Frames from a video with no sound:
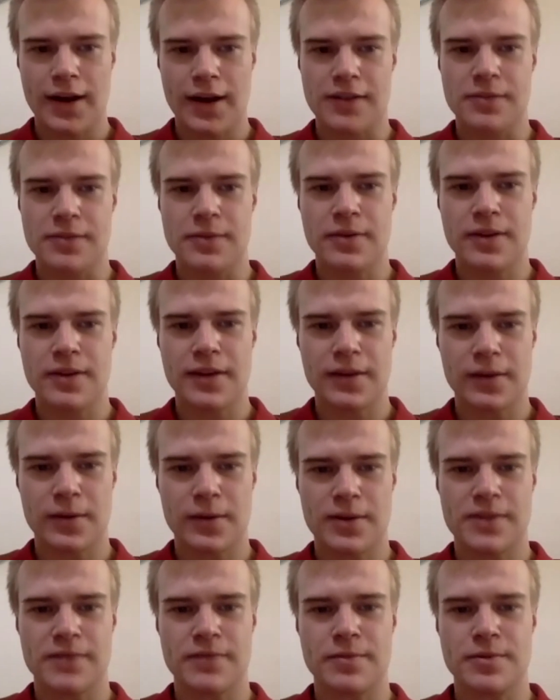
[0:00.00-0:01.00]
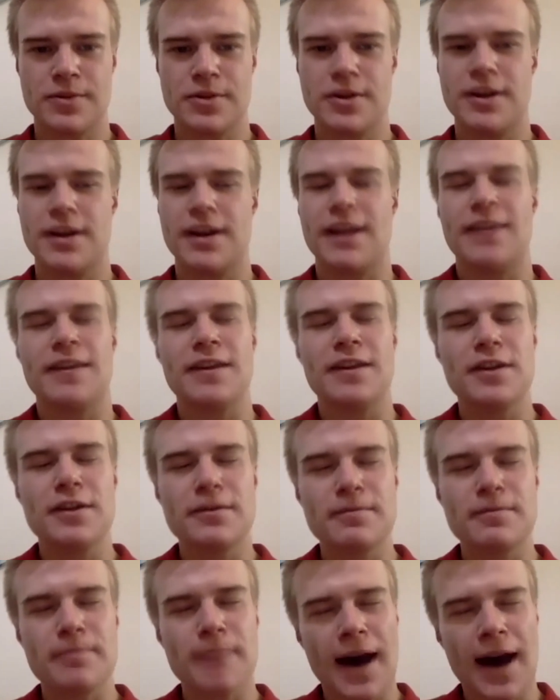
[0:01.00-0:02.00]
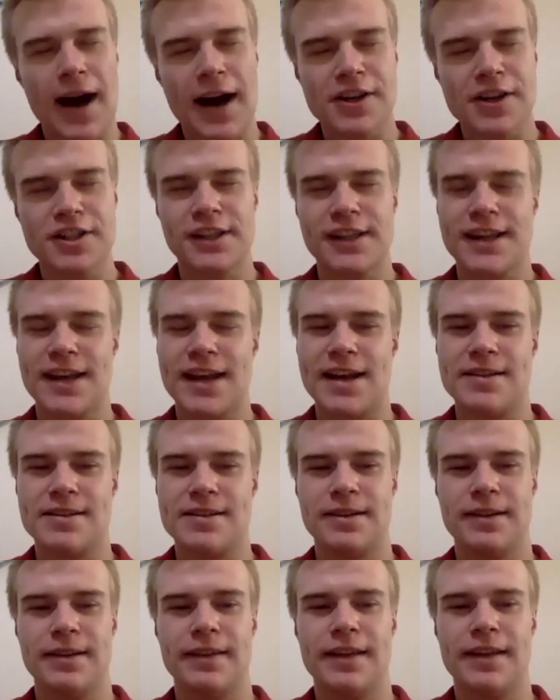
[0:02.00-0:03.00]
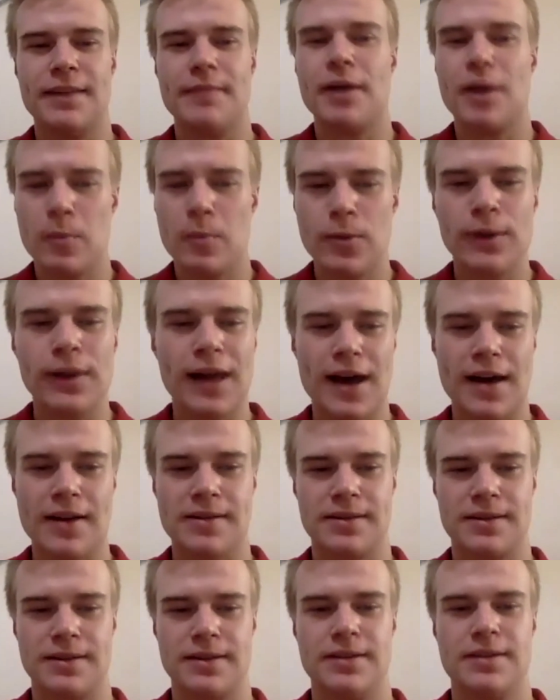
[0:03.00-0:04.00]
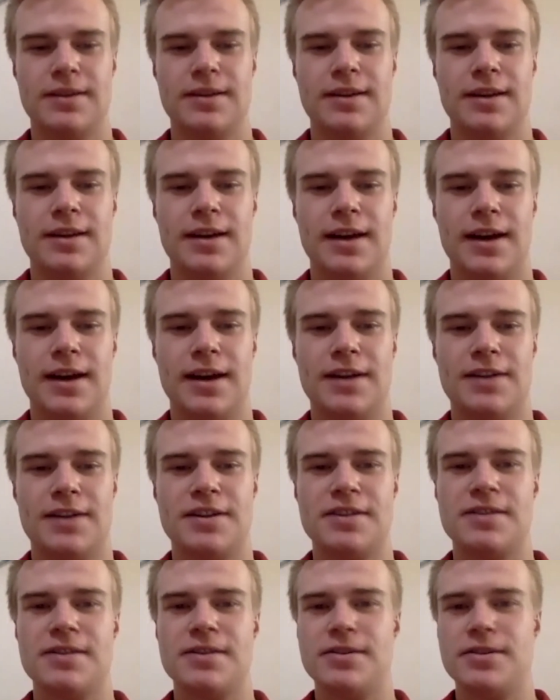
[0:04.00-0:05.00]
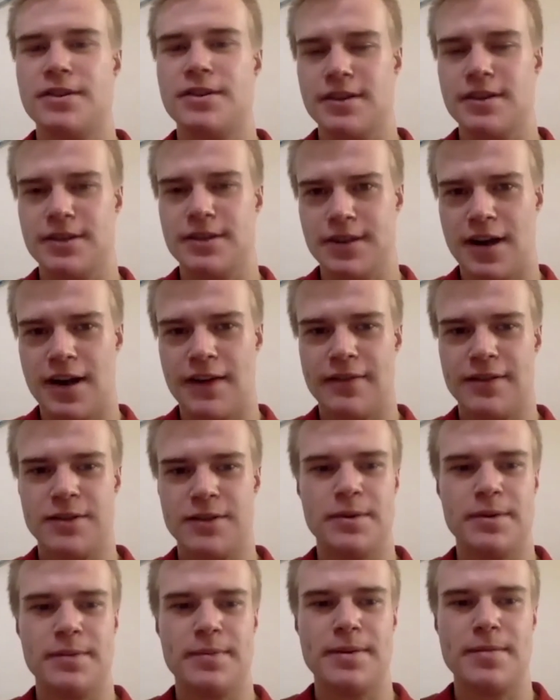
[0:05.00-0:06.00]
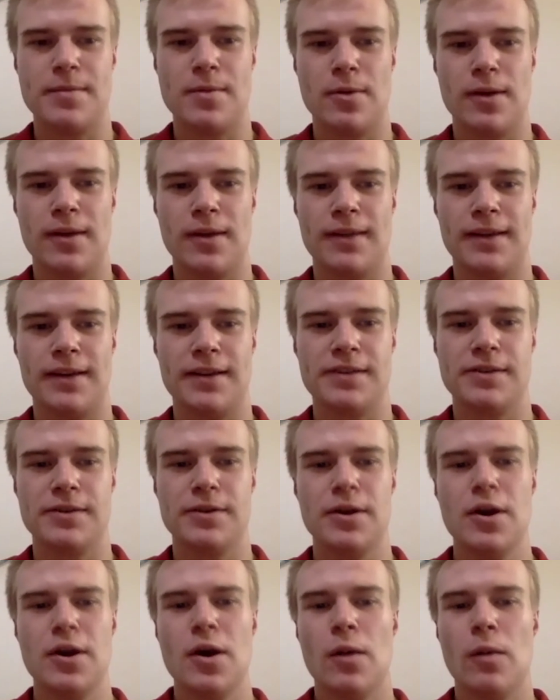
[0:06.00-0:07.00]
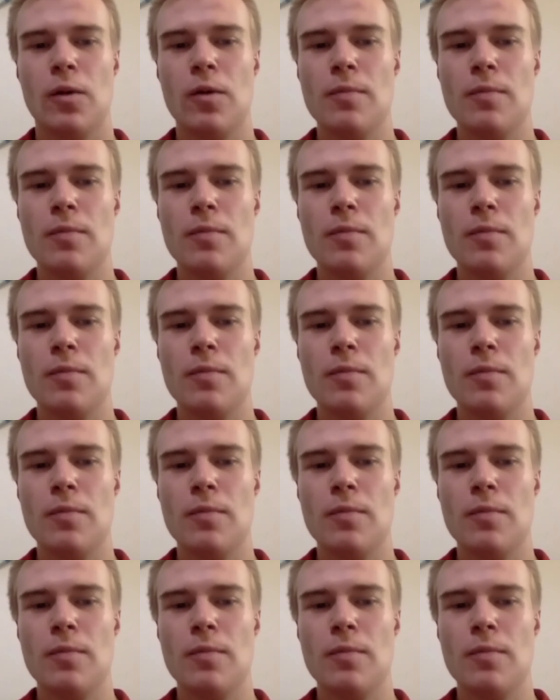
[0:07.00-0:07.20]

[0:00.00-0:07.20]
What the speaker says: so we've got another question from Judy, and I think you partially answered it there, but I will ask it just so you can dive into it a bit more, I think. So what